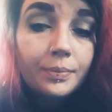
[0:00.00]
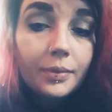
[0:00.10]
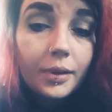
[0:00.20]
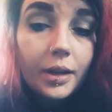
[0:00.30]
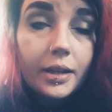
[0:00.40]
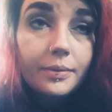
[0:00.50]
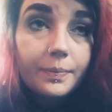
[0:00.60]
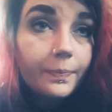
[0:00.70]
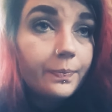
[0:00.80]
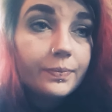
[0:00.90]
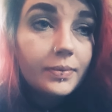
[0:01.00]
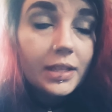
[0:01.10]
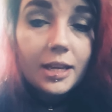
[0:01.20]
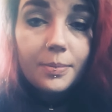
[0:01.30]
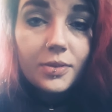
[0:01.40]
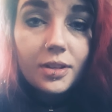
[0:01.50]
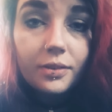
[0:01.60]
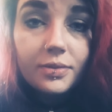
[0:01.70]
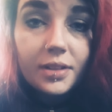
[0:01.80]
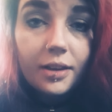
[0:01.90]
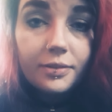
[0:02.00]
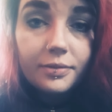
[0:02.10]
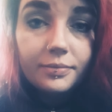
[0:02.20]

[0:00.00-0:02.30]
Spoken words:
But keep yourself safe,